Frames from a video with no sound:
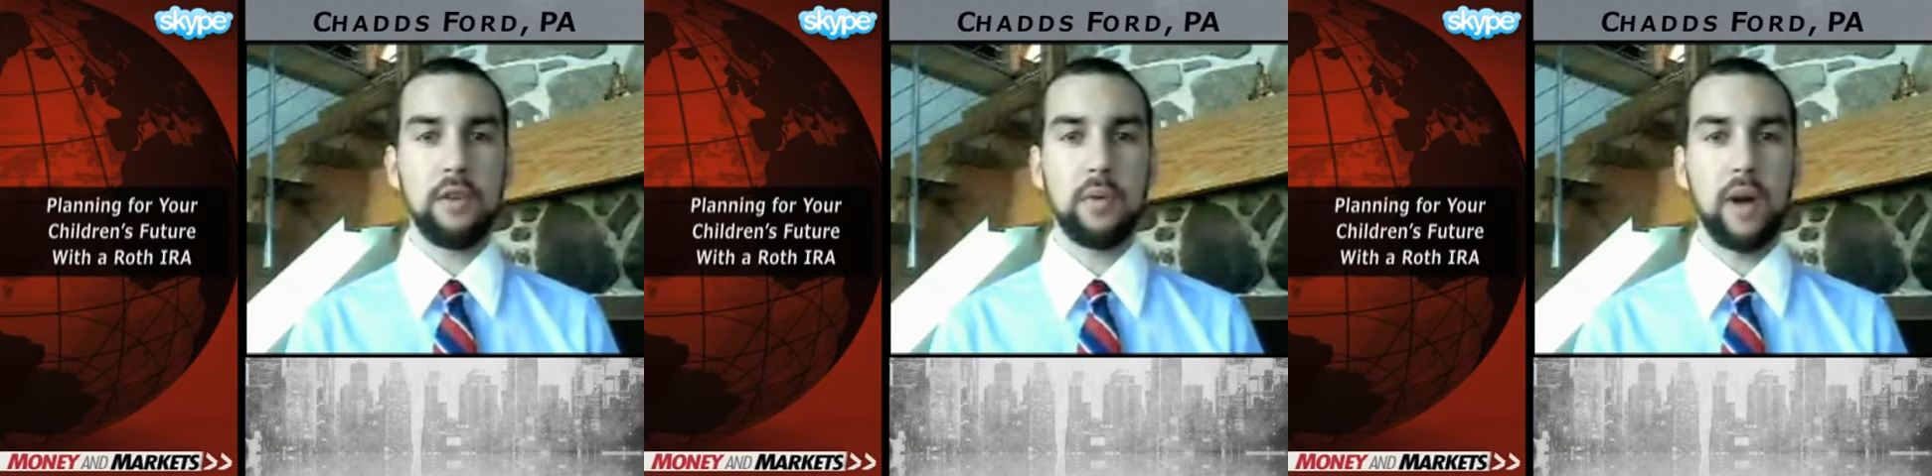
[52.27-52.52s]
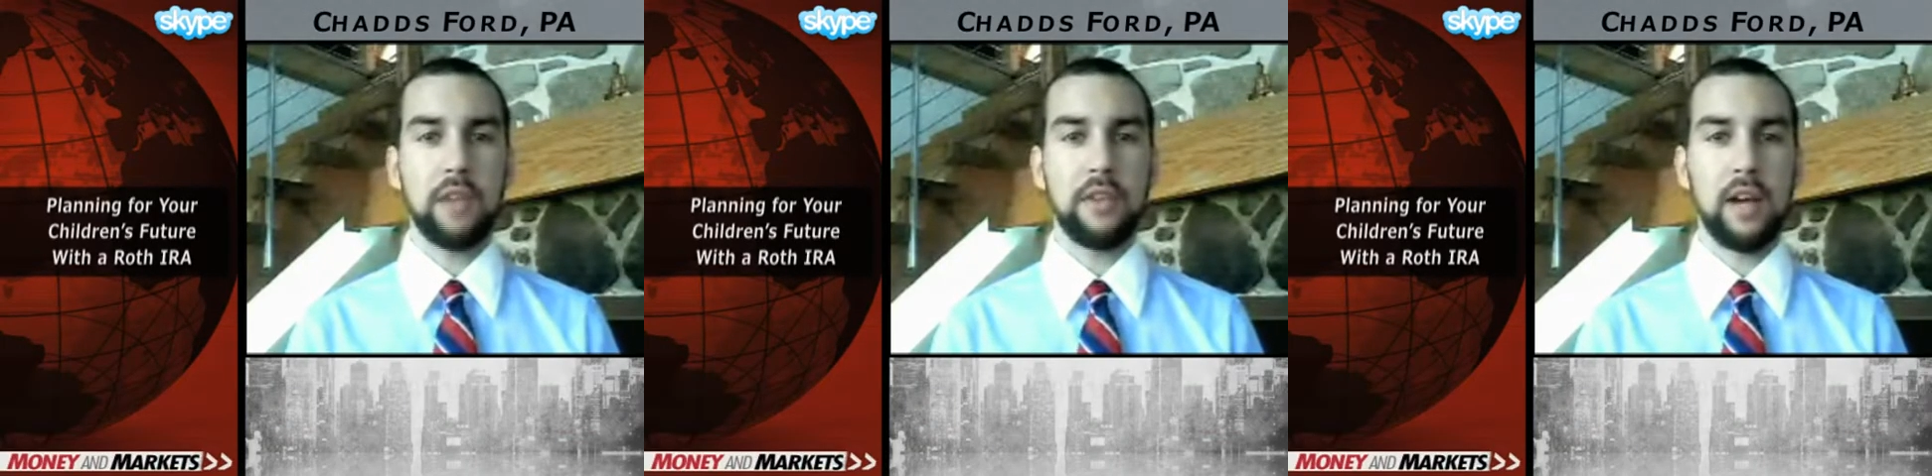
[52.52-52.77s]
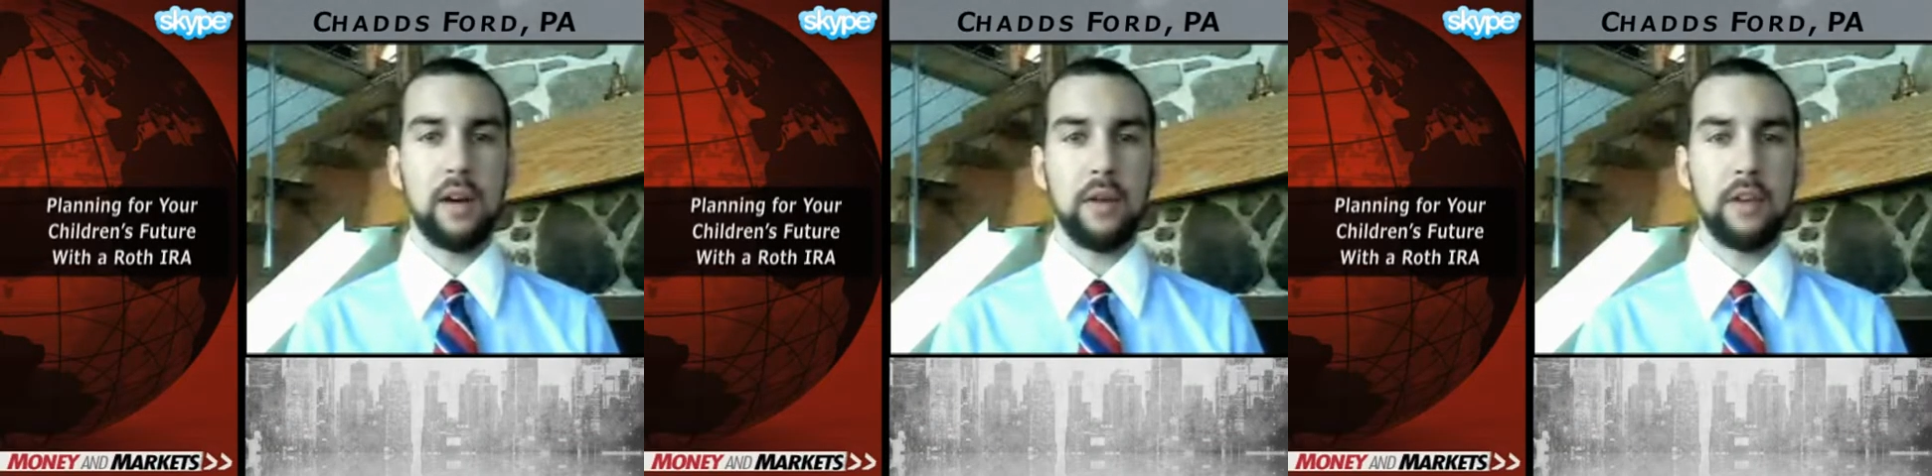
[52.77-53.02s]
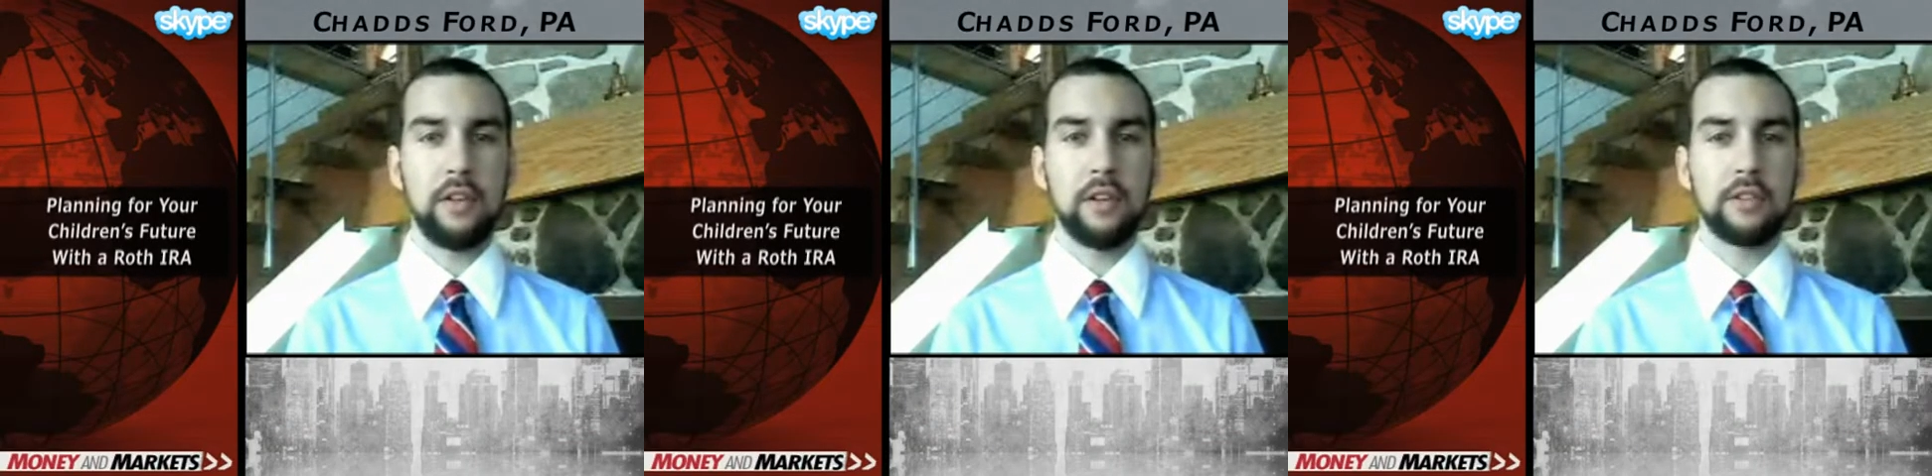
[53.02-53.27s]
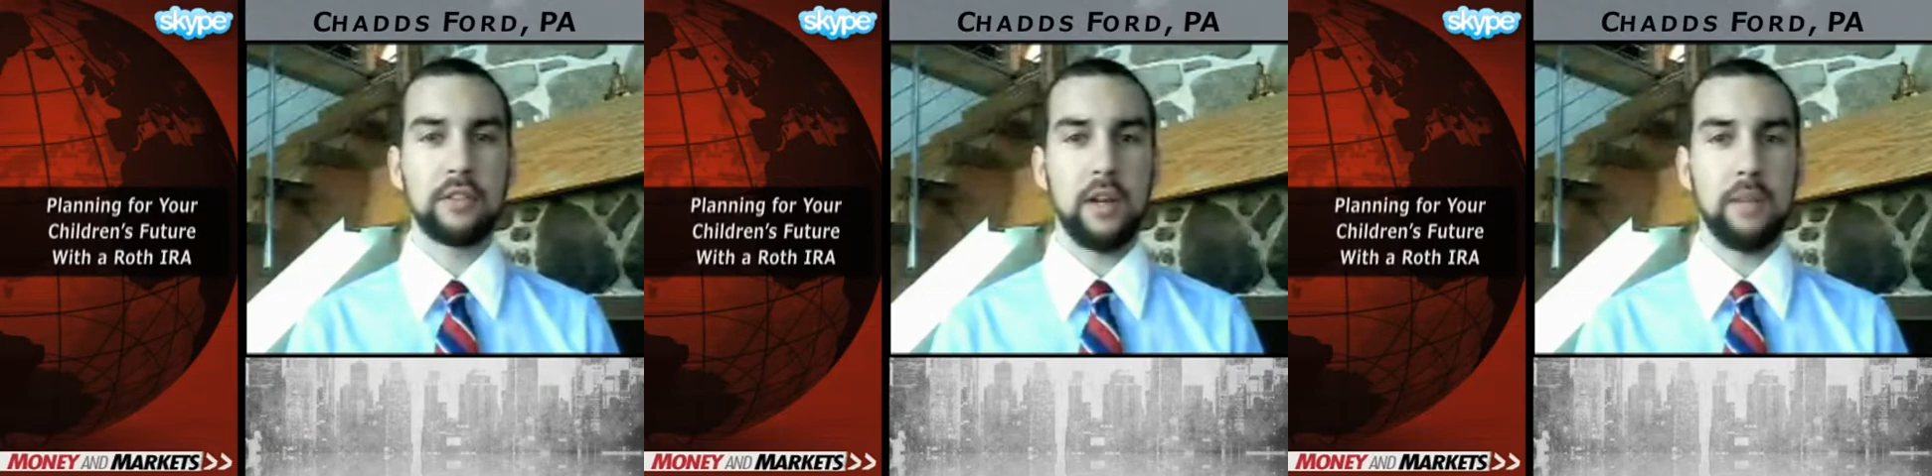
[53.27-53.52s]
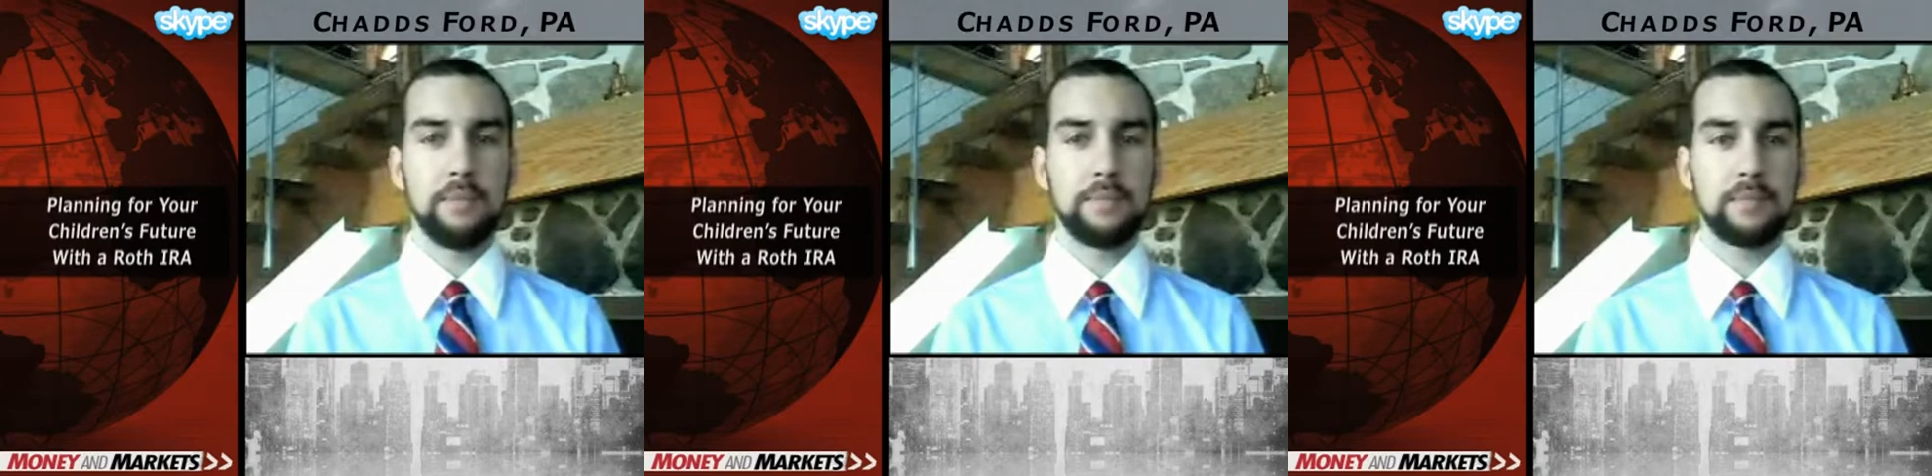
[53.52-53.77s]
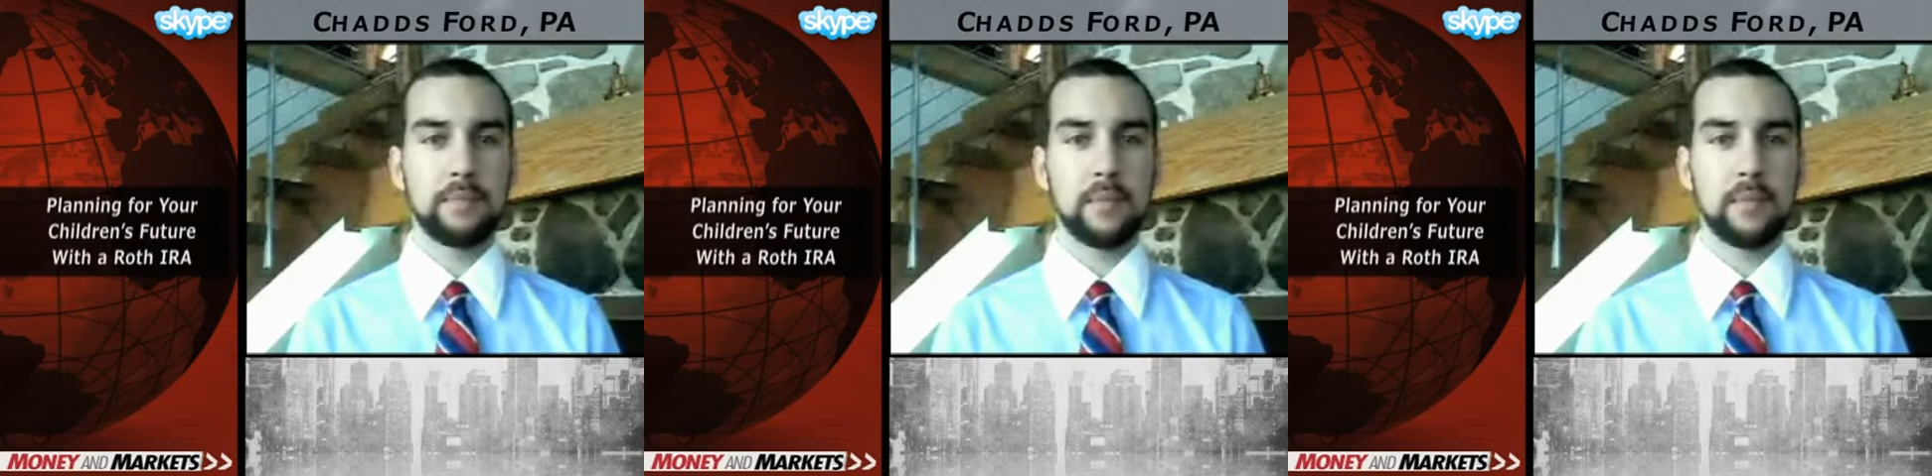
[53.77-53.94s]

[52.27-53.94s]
your Roth IRA to your son.